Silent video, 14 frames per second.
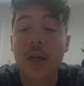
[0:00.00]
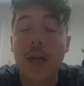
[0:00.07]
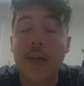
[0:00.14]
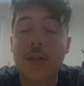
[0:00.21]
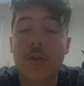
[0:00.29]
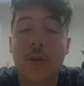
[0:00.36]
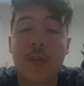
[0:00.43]

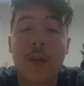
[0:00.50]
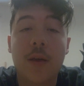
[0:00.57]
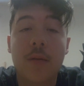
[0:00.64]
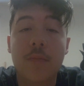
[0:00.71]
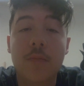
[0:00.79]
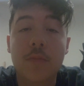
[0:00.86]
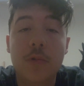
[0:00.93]
It took
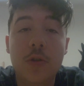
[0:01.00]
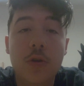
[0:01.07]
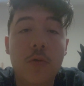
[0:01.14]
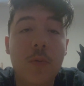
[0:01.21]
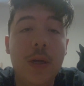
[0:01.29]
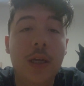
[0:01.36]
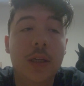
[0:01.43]
them
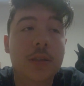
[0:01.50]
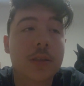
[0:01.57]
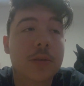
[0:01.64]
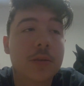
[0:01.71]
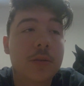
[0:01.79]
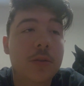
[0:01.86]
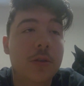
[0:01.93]
2
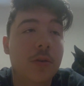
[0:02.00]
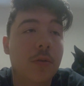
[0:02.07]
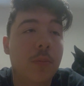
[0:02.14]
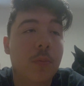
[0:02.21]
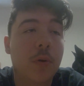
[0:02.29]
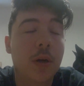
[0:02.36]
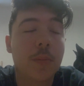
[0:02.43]
weeks to
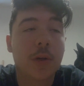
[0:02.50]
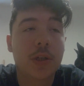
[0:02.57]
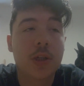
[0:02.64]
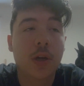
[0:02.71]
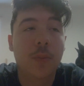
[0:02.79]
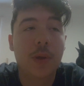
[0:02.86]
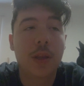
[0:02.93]
pretty
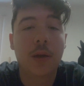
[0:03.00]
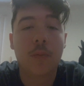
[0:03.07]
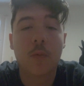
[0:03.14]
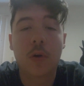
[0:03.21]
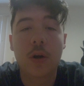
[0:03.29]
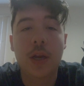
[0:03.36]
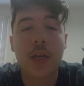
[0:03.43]
much tell me they
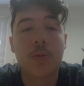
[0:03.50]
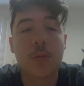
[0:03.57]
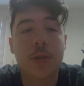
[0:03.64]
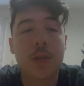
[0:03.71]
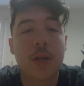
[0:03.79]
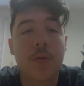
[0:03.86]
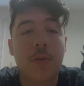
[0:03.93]
weren't
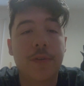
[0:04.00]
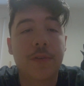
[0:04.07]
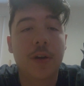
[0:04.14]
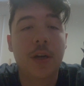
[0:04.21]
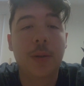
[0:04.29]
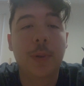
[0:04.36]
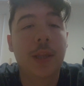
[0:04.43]
interested in
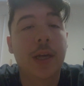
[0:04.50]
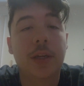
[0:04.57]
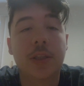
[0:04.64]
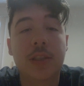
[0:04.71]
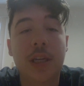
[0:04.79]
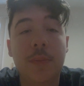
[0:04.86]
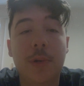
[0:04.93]
refunding me. They
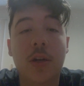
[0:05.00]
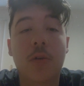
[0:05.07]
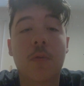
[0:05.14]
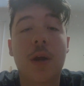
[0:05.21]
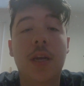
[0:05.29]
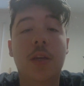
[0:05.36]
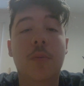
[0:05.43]
could send me a new
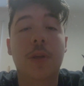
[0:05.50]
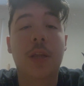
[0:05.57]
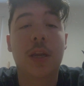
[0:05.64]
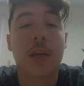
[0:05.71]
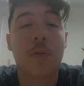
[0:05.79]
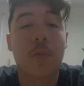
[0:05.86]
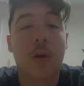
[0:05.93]
radio, but they
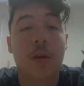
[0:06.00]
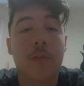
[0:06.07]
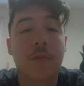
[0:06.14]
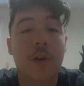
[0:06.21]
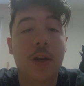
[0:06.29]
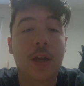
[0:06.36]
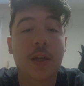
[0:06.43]
didn't want to
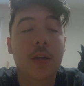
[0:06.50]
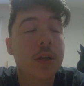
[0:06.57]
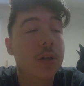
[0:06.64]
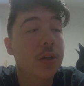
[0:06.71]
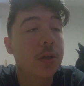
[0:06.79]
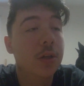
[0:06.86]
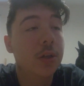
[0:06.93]
refund it.
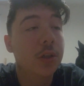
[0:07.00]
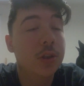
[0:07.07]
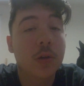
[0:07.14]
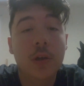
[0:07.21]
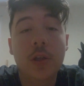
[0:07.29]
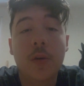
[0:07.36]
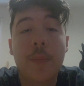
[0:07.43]

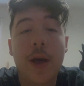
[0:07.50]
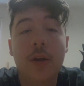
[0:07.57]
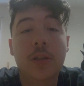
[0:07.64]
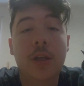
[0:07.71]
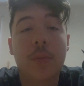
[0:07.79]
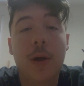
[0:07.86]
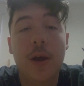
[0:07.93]
So I took
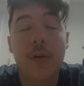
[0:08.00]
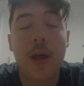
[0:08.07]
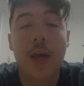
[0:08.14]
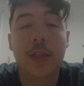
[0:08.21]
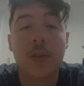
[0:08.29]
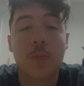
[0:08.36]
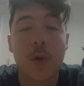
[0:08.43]
matters into my own
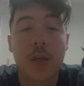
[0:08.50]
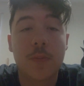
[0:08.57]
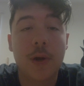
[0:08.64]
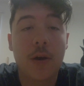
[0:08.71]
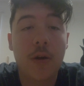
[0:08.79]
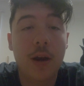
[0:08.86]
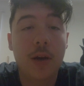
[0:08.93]
hands and went to
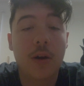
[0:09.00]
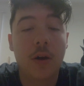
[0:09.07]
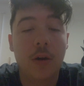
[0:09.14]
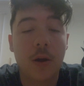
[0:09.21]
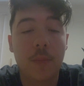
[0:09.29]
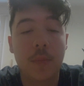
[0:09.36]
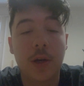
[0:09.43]
my credit
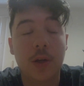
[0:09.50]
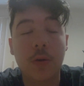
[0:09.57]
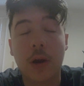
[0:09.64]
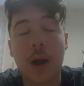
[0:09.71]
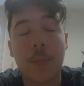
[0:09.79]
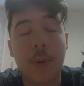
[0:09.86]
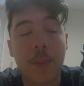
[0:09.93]
card company, who
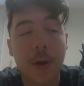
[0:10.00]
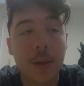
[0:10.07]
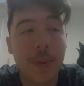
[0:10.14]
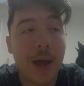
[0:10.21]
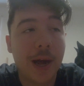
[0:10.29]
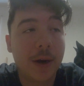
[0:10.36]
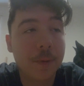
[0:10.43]
got my money
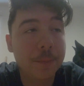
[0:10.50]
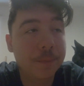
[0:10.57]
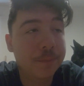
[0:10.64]
back.